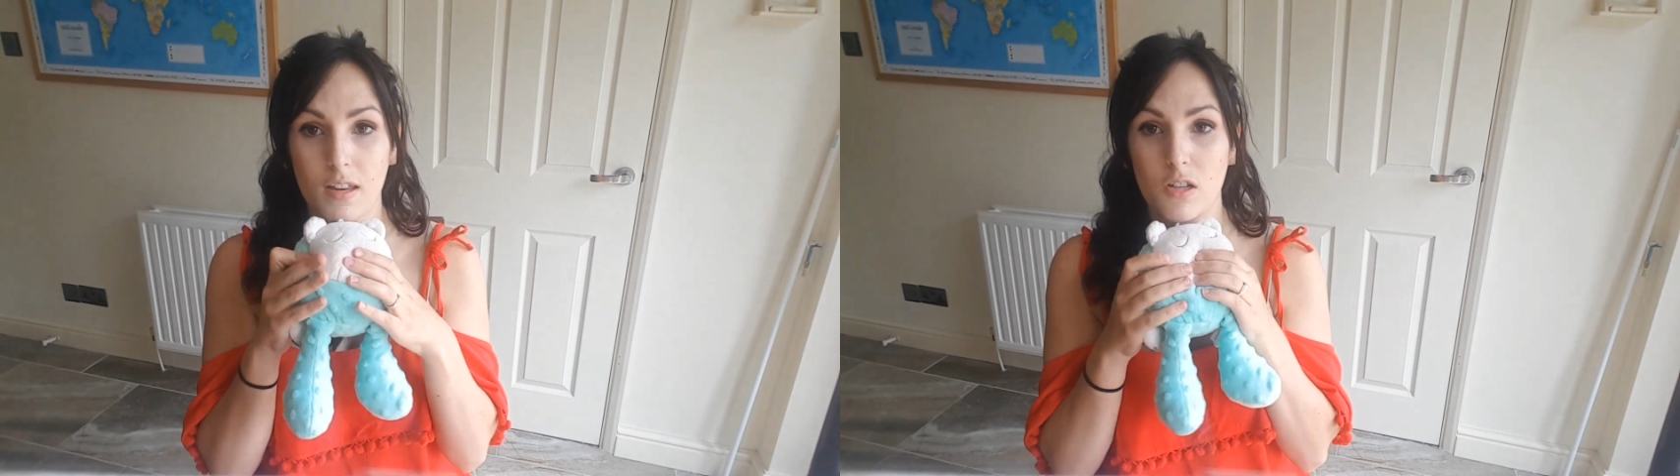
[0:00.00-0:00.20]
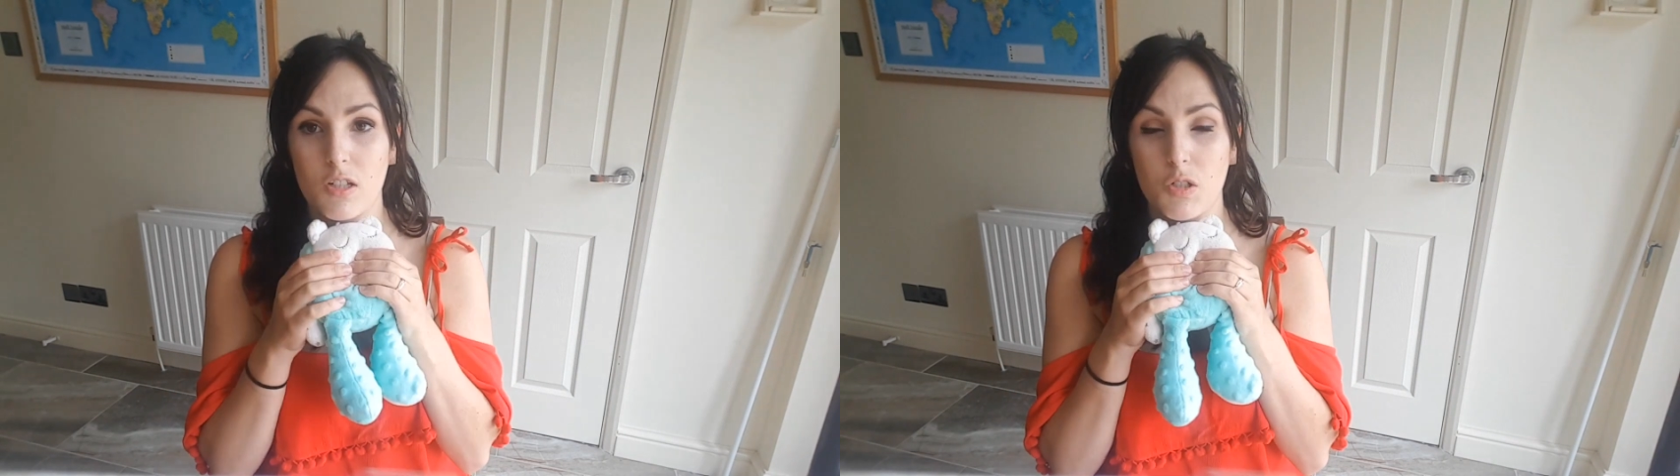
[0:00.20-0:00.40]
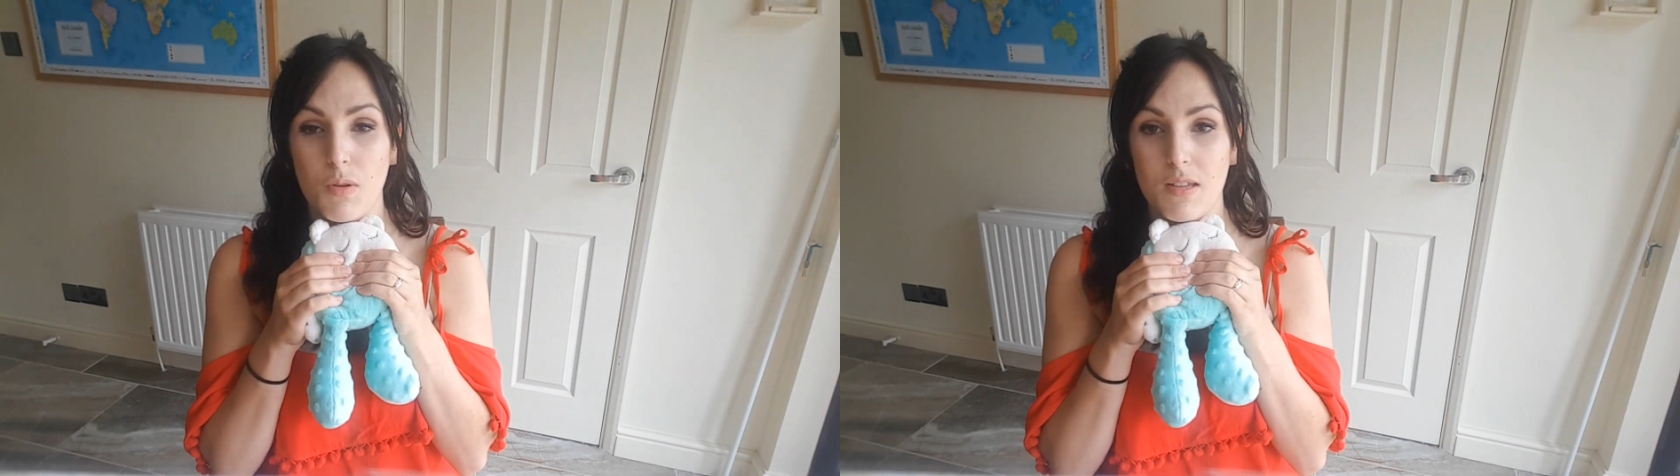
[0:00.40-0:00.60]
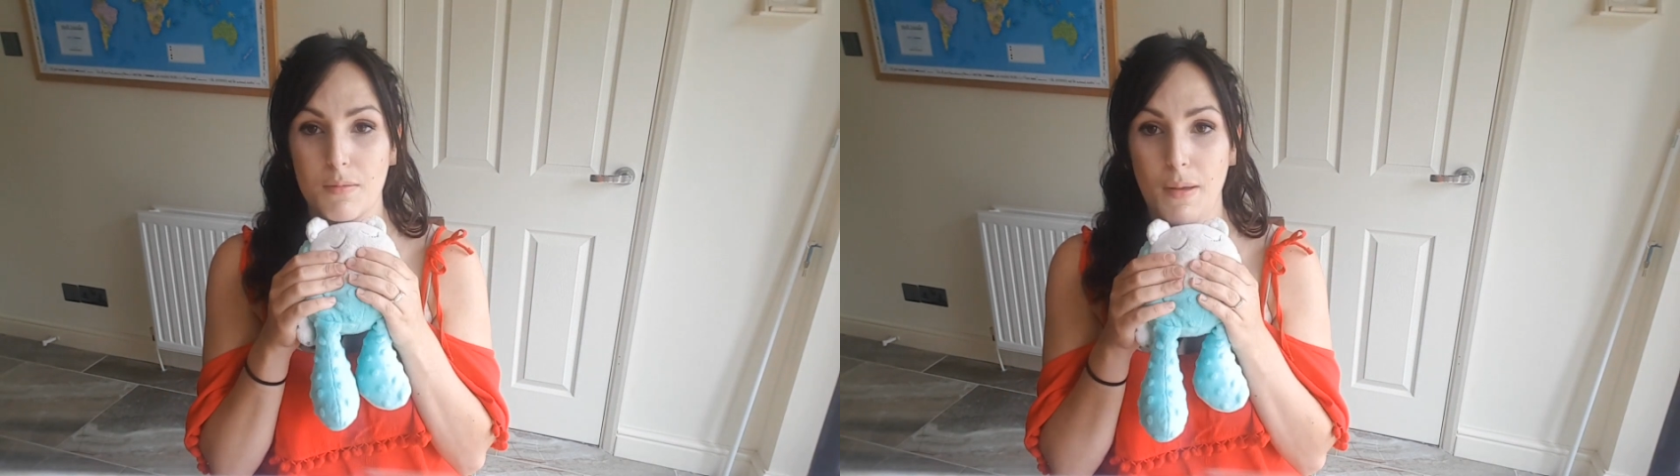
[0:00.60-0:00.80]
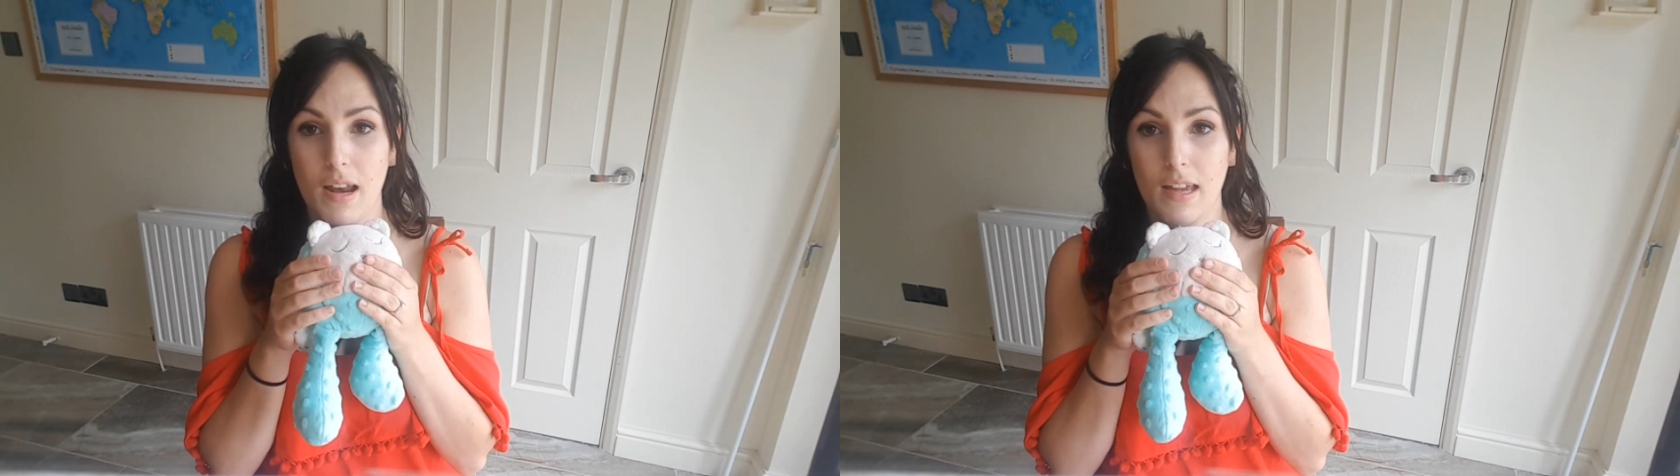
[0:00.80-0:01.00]
and you just squeeze his
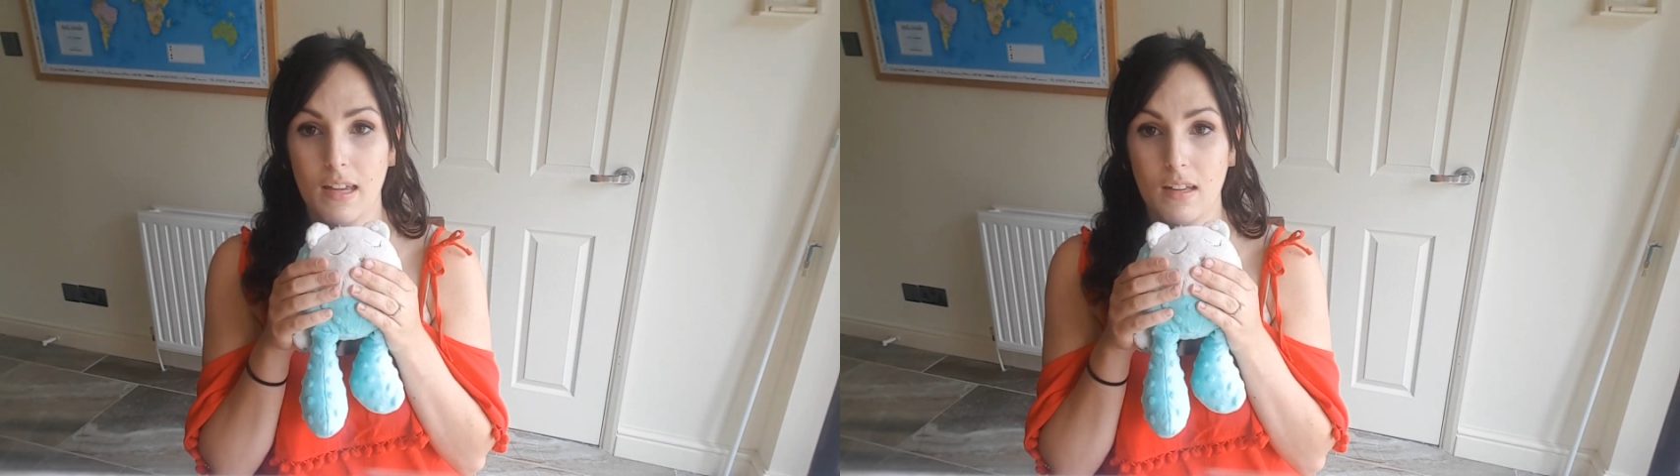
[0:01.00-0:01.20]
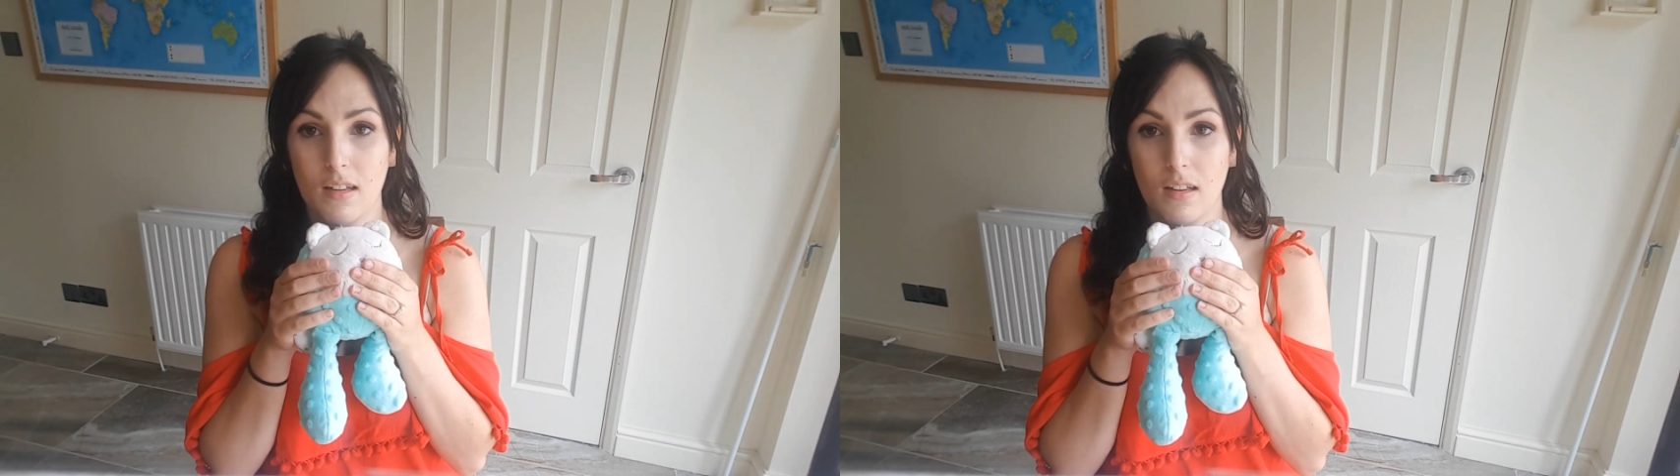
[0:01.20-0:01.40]
belly.